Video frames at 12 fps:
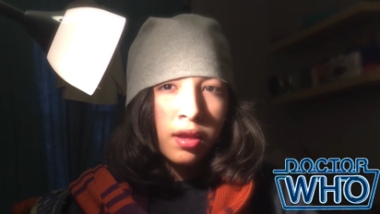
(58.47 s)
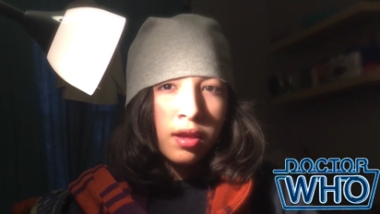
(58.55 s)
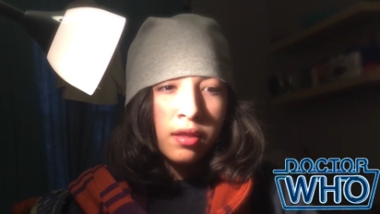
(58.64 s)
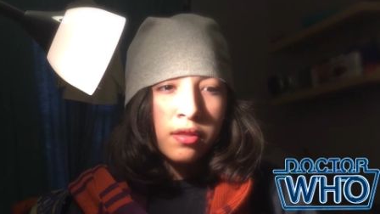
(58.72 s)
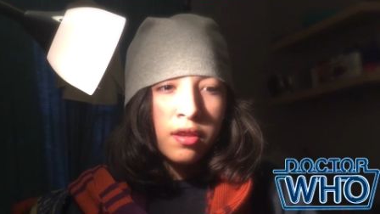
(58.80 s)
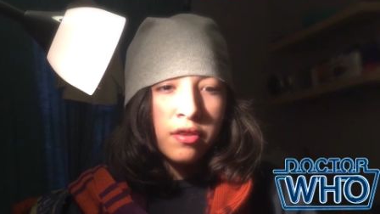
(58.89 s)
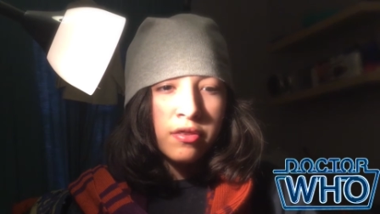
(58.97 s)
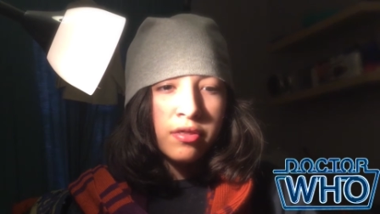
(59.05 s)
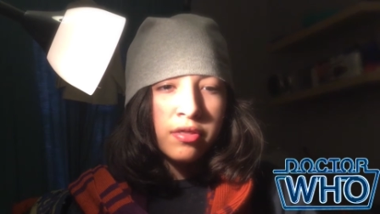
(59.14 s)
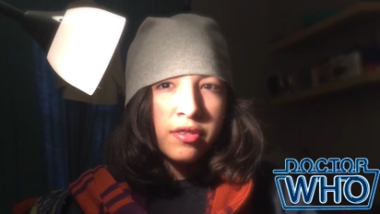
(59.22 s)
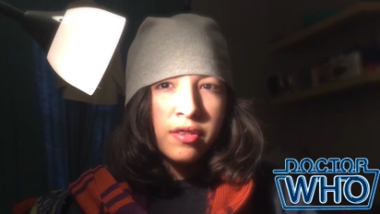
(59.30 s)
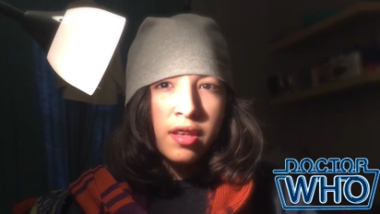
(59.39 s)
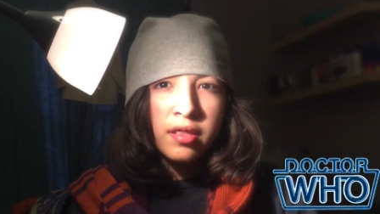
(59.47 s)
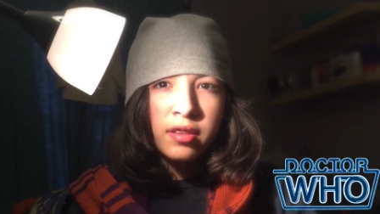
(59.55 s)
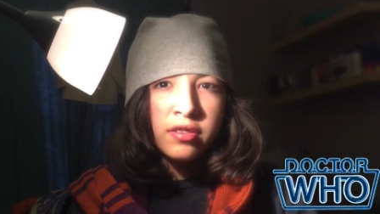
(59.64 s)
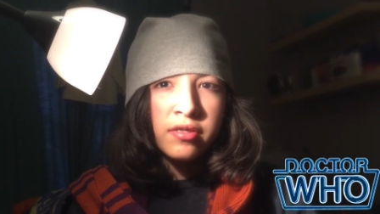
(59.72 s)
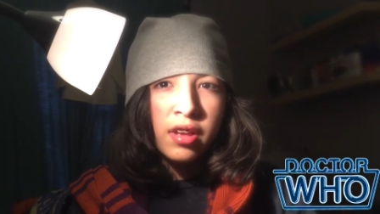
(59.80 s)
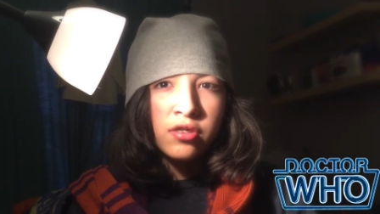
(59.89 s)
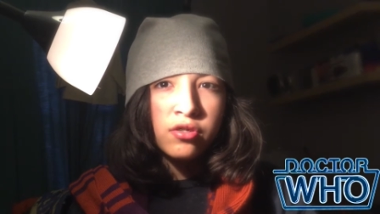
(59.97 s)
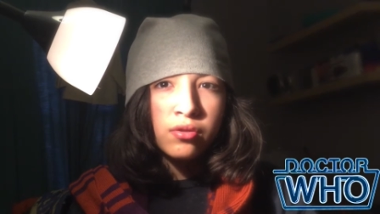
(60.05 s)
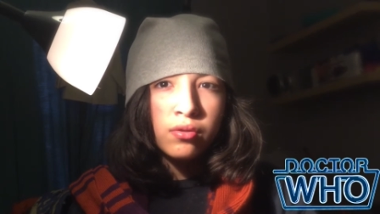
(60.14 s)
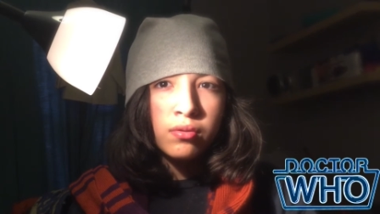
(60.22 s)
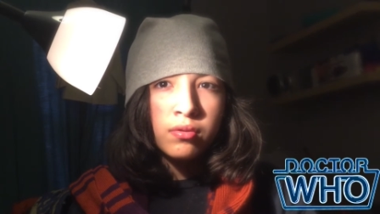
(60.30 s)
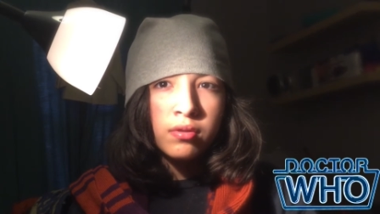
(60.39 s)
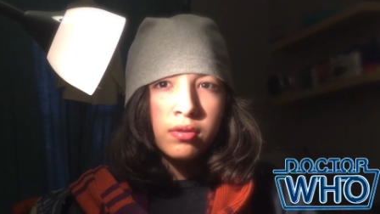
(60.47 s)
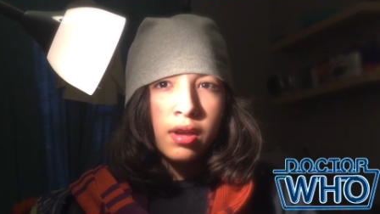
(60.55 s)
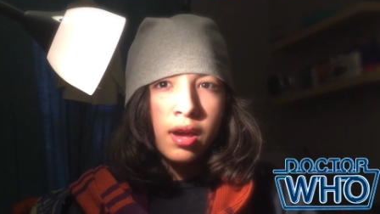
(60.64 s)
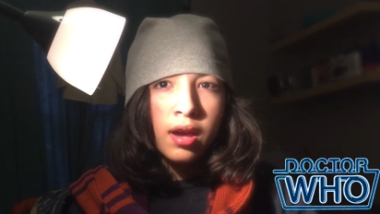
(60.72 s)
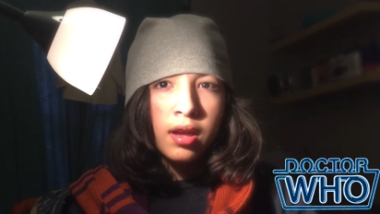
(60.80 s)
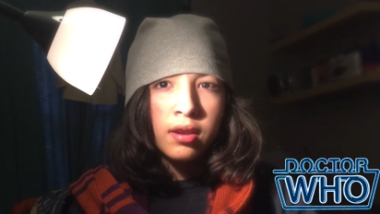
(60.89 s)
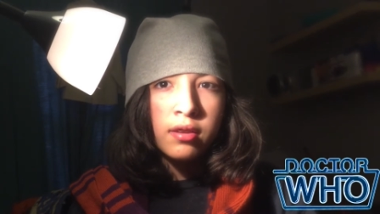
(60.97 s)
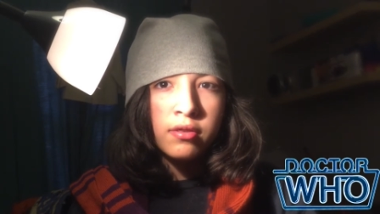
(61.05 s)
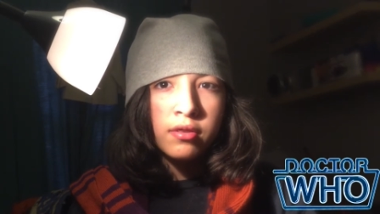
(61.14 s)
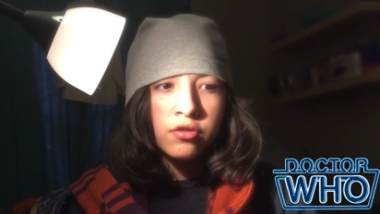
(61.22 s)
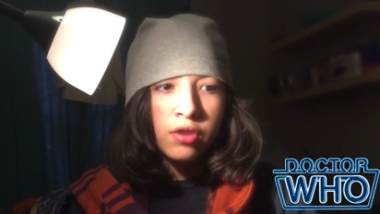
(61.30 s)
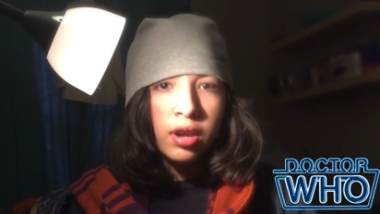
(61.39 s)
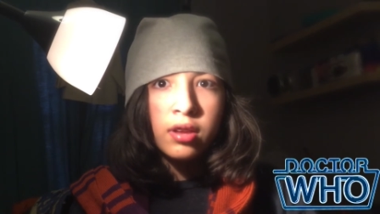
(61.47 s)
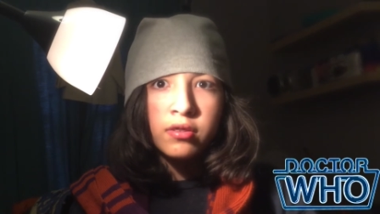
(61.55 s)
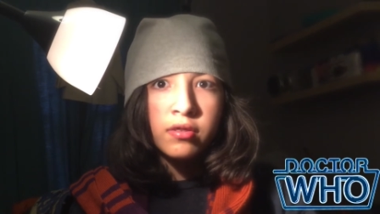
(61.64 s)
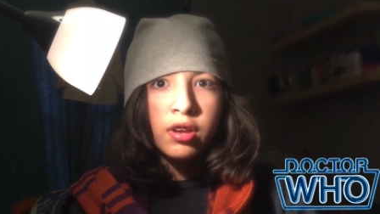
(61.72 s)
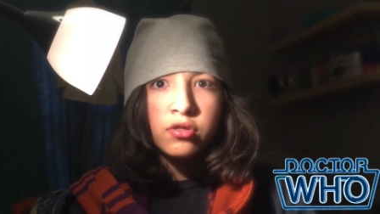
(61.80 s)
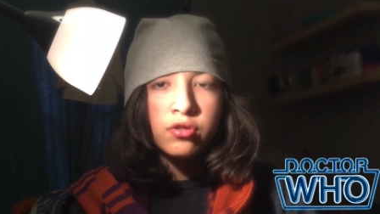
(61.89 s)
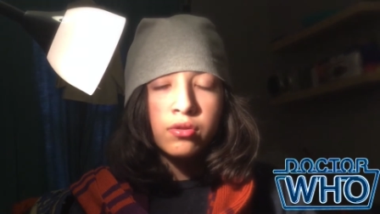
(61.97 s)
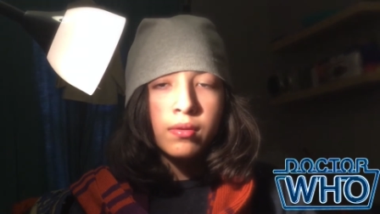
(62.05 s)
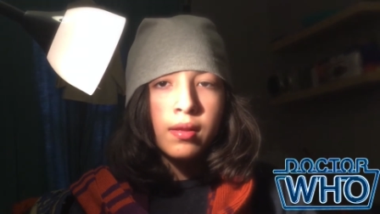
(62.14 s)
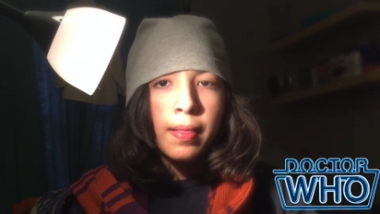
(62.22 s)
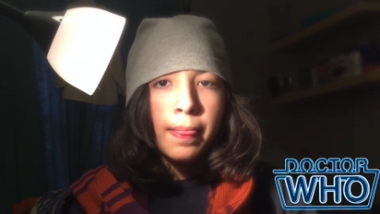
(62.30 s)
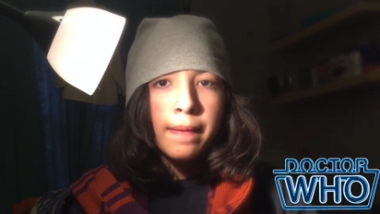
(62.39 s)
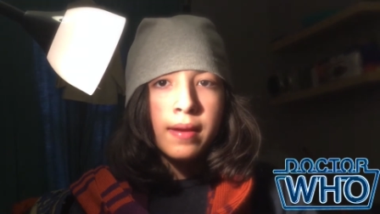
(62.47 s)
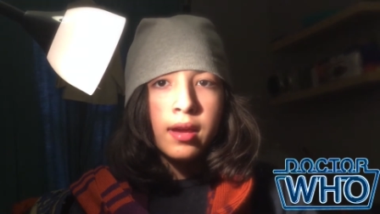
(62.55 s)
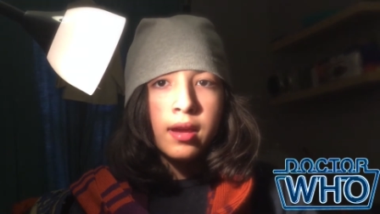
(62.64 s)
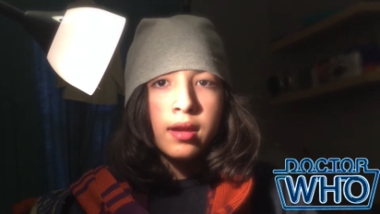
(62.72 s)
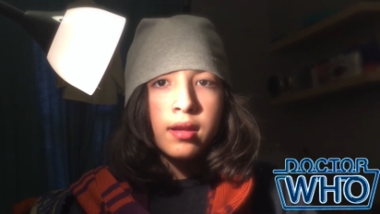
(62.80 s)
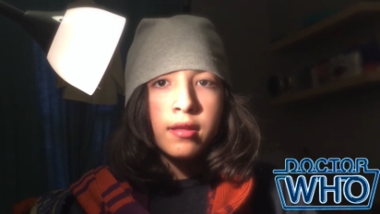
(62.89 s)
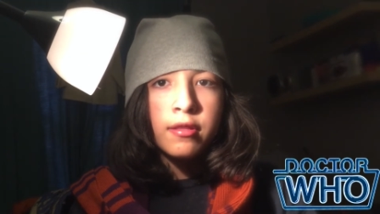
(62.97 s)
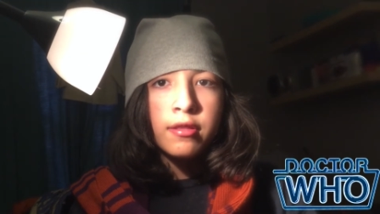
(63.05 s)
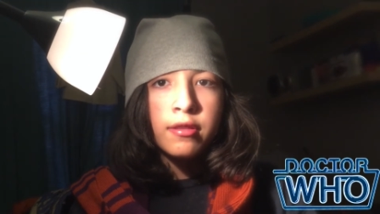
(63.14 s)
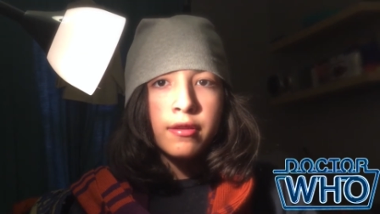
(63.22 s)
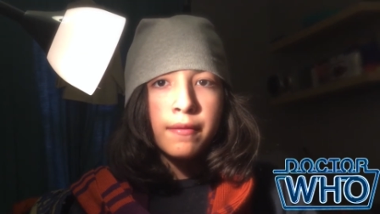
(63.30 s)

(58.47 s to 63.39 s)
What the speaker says: this deadless statue that is the Traken statue, and